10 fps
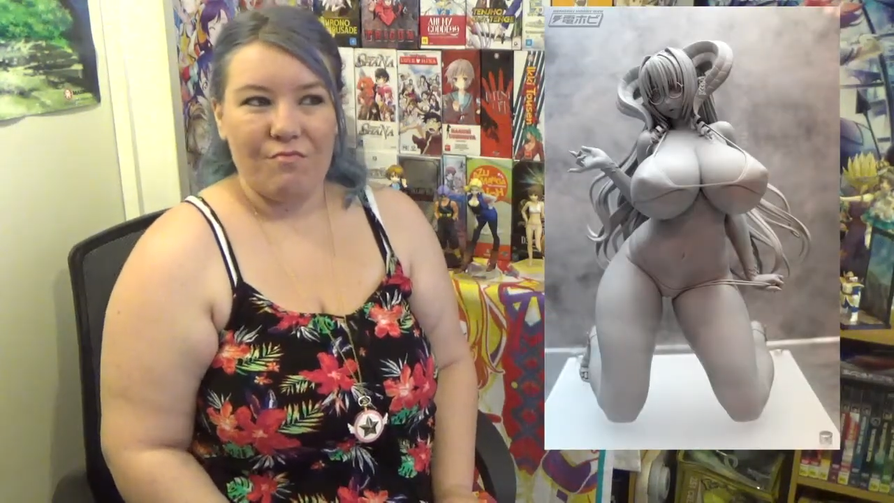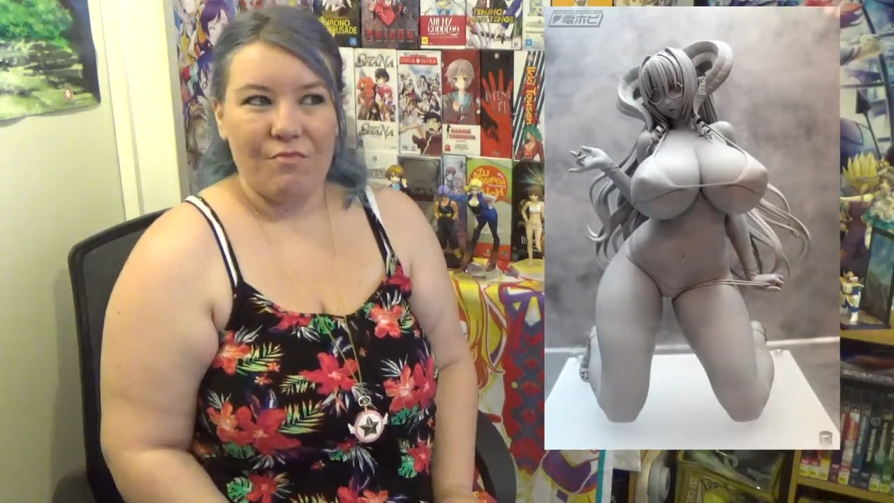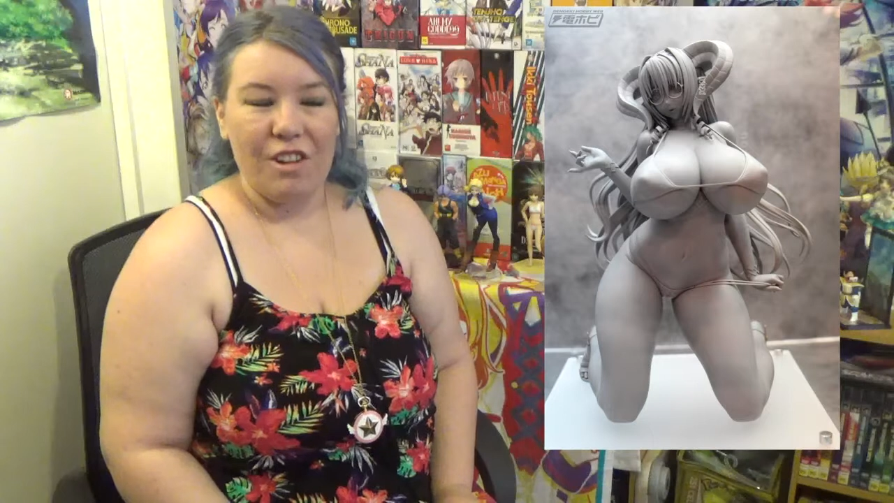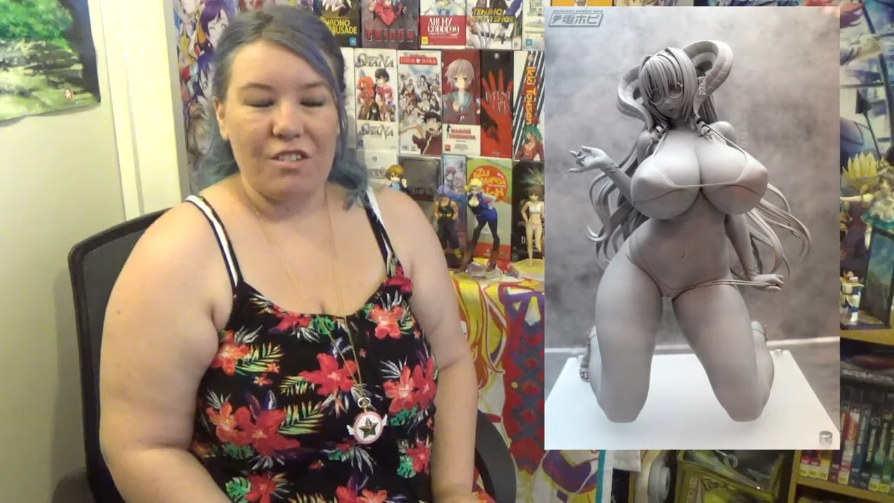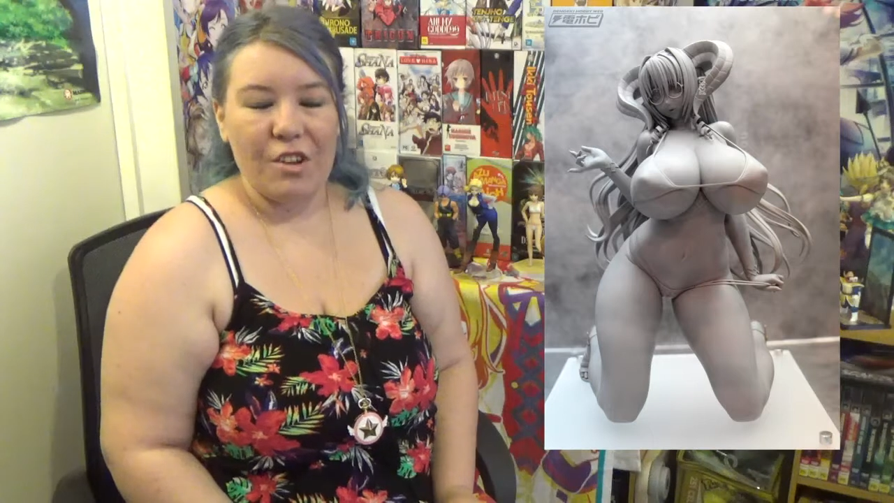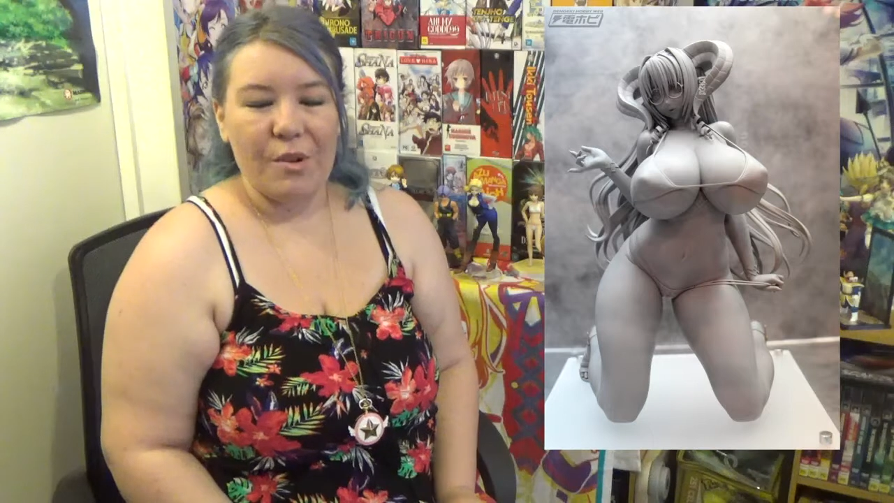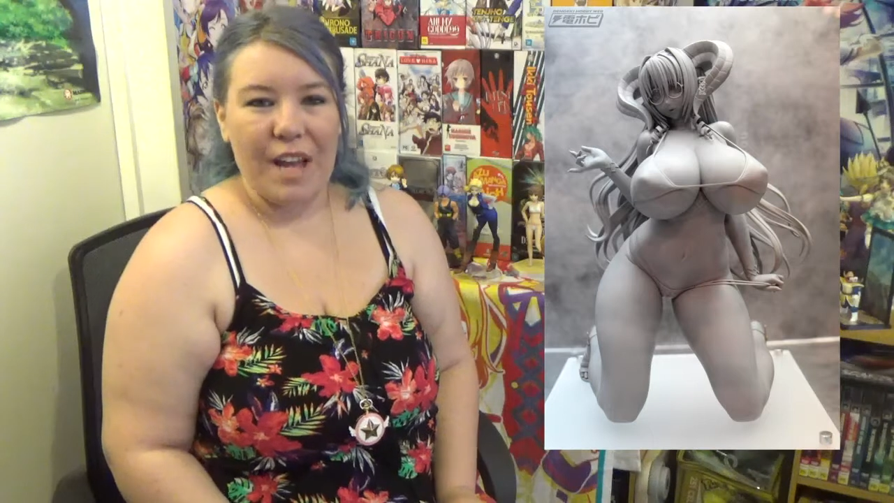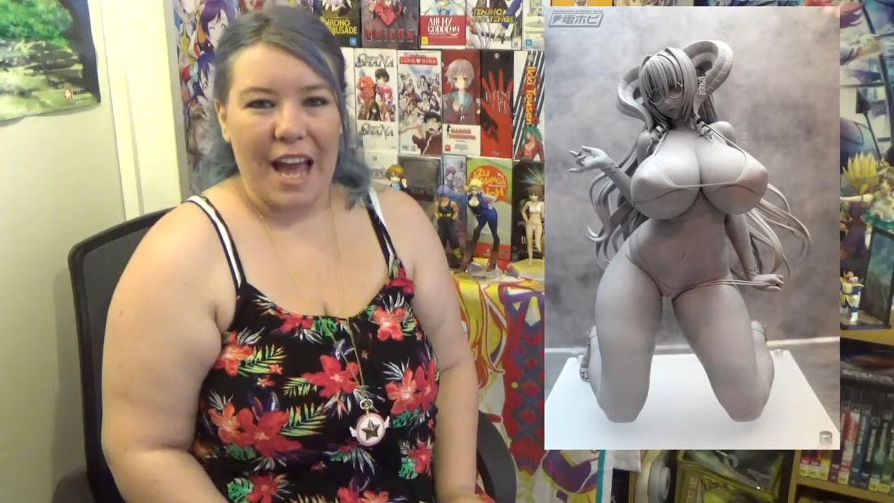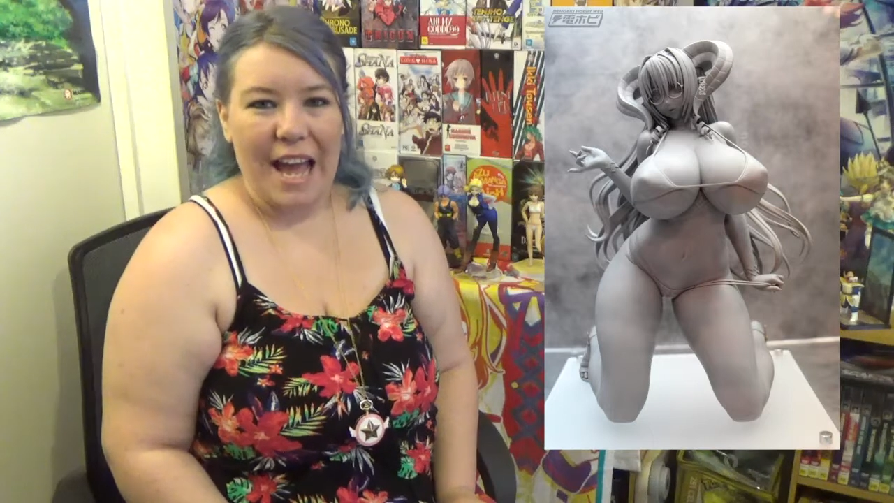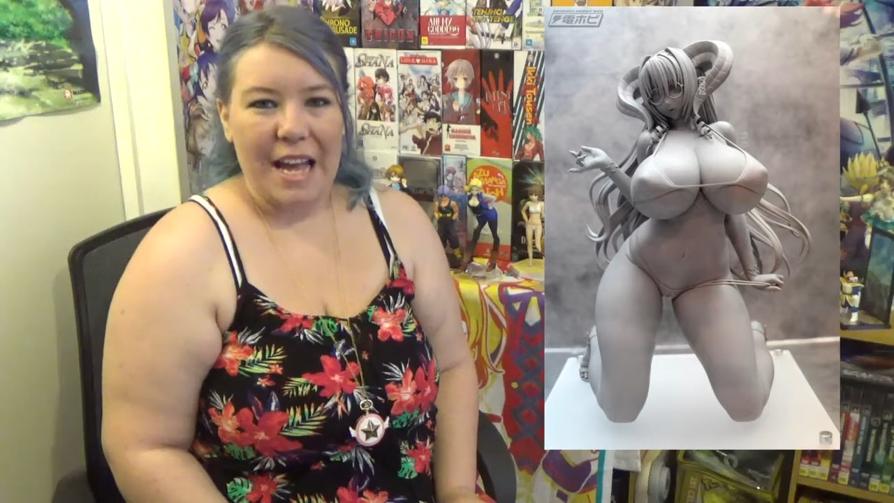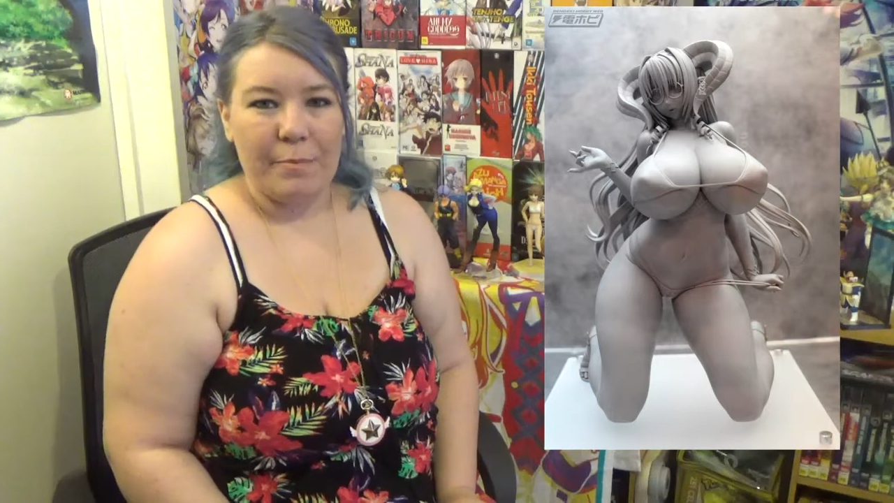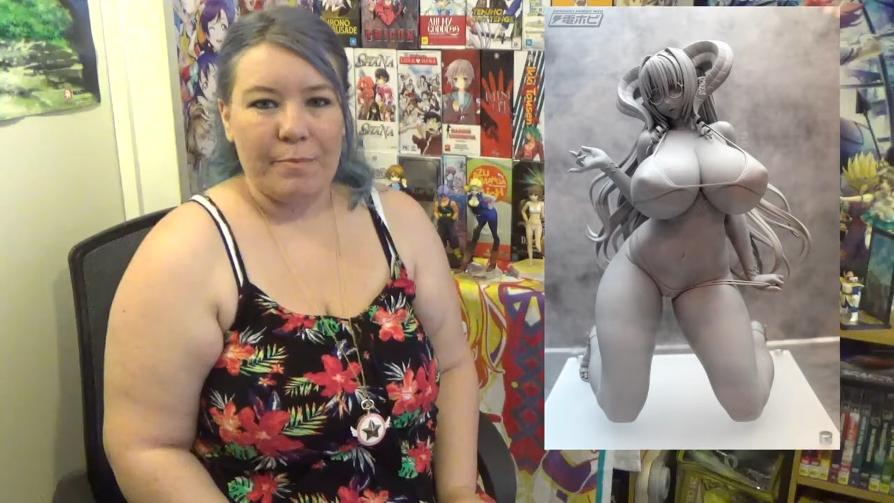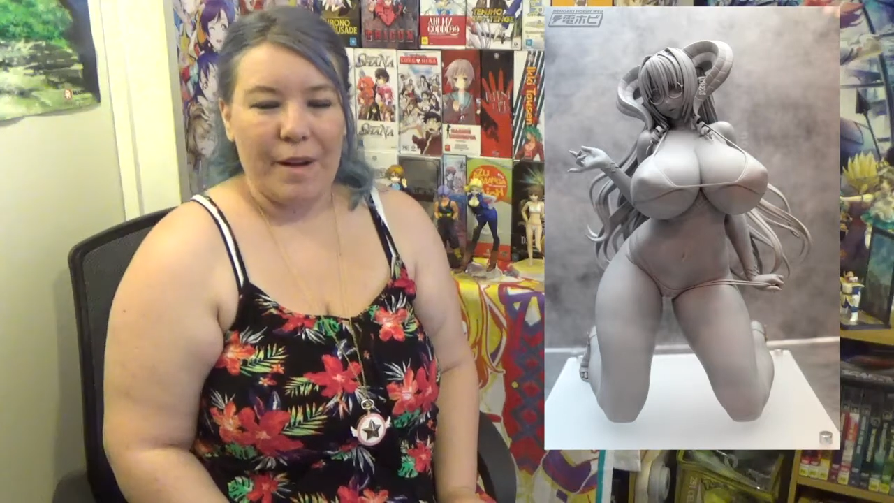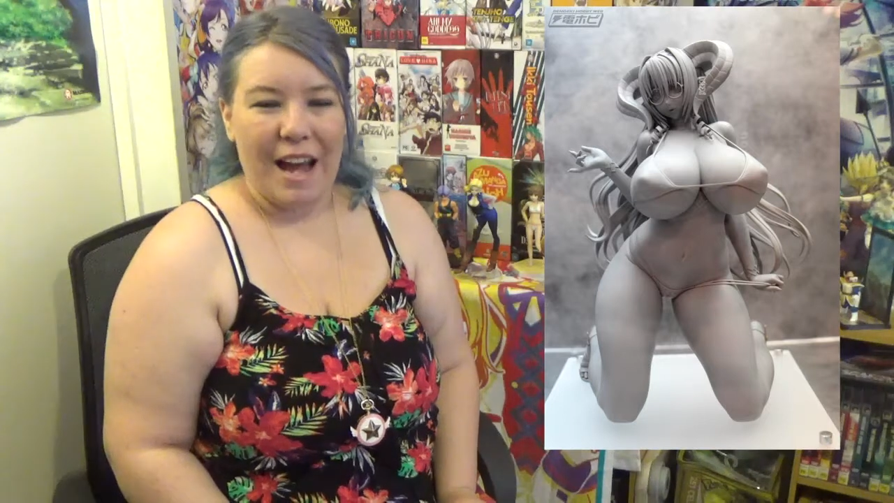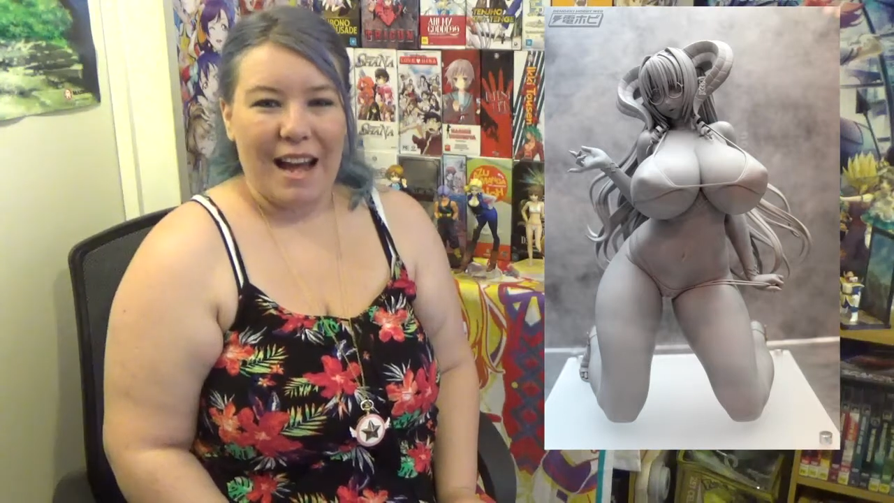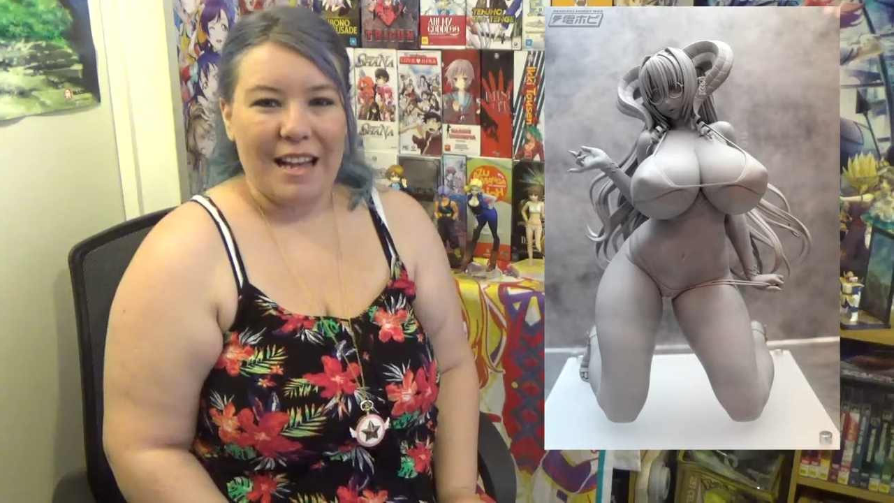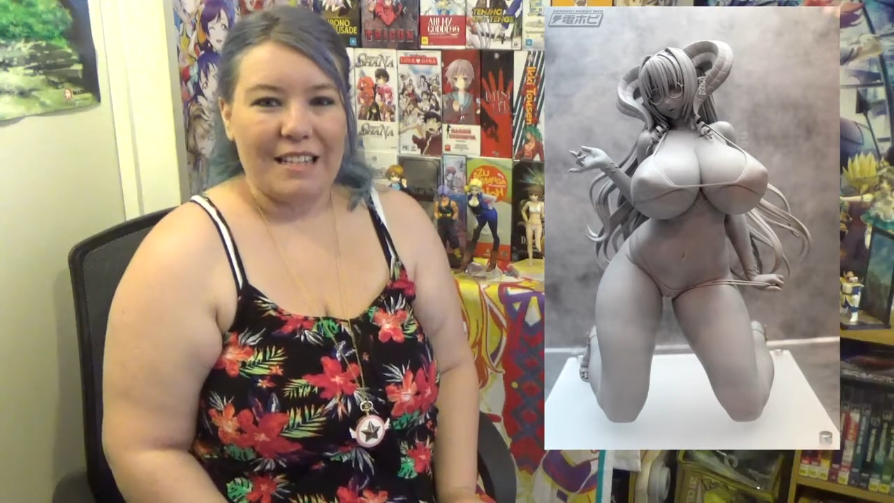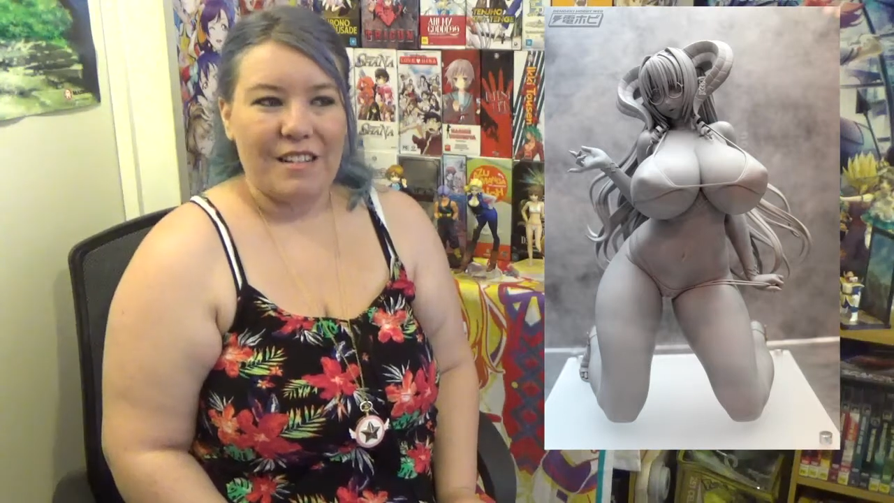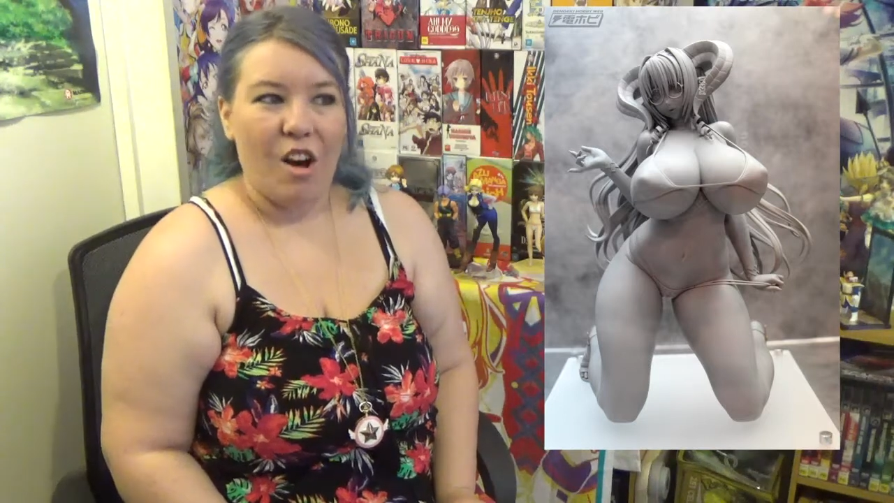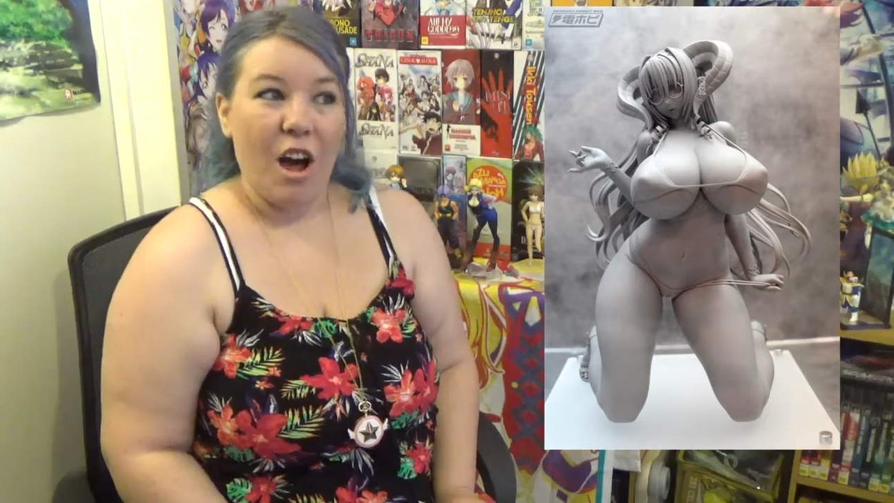looks okay, but